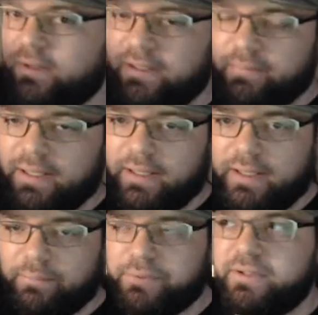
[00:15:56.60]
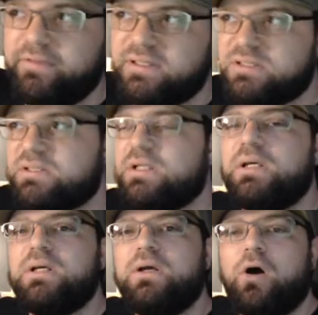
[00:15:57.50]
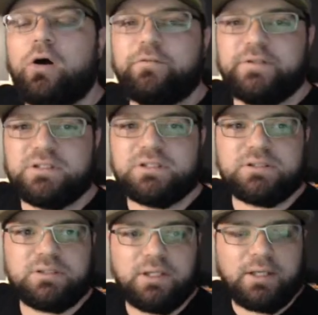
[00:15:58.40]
in my previous office